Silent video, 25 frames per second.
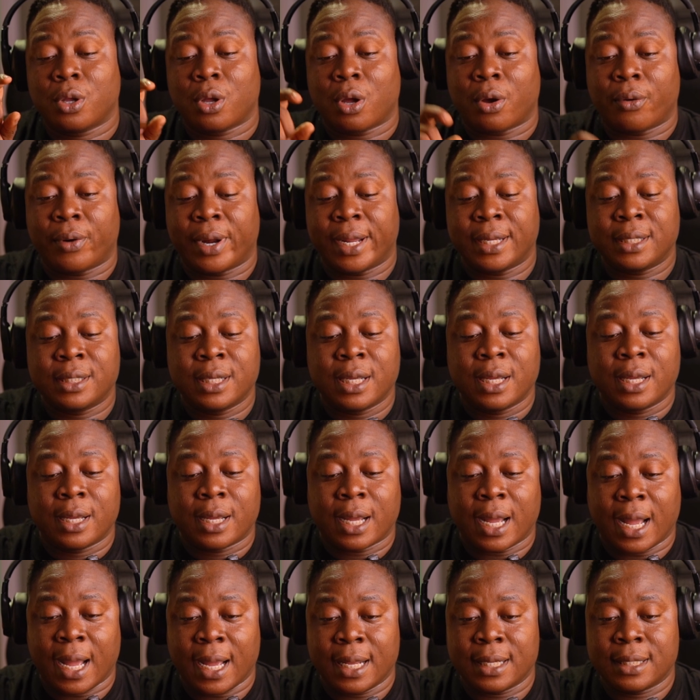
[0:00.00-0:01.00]
All right,
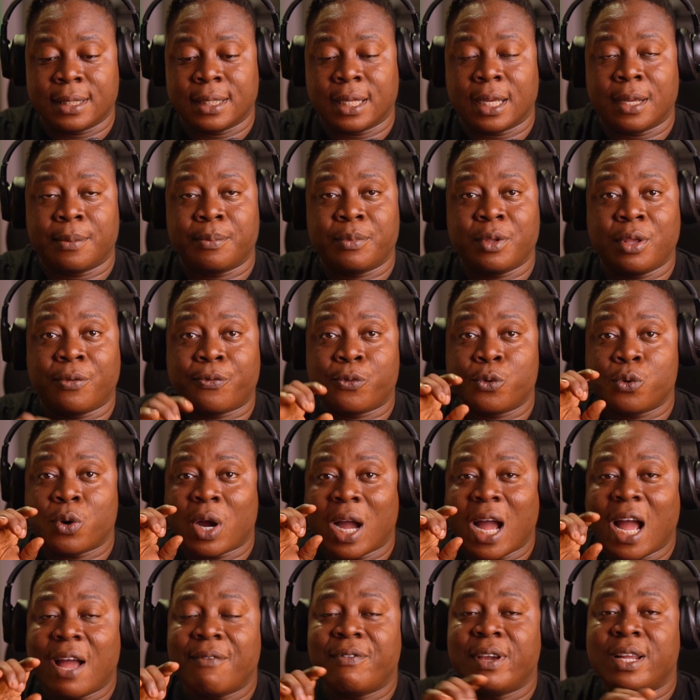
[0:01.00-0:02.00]
and if you
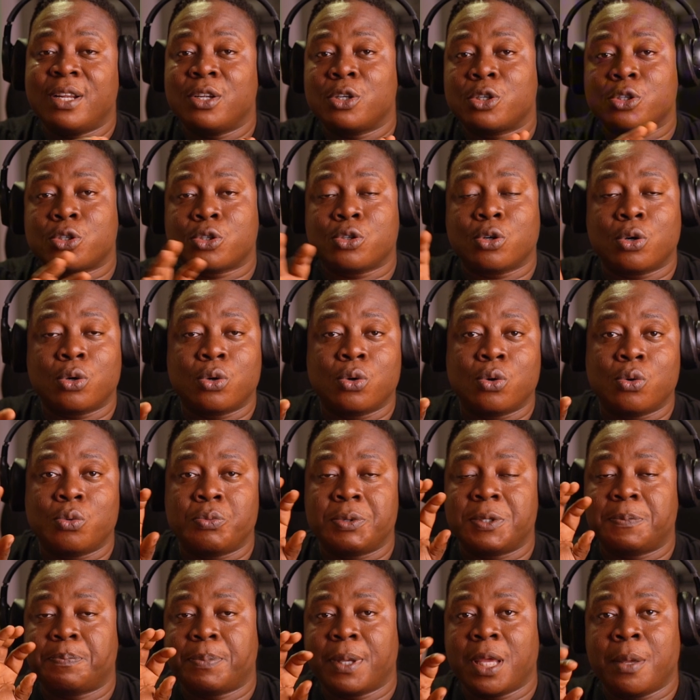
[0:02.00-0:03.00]
have any struggle
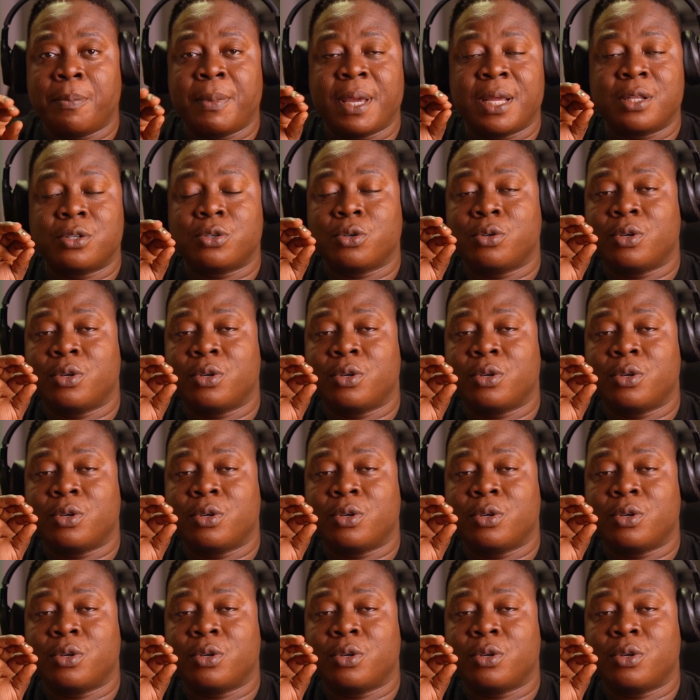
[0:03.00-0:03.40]
with payment,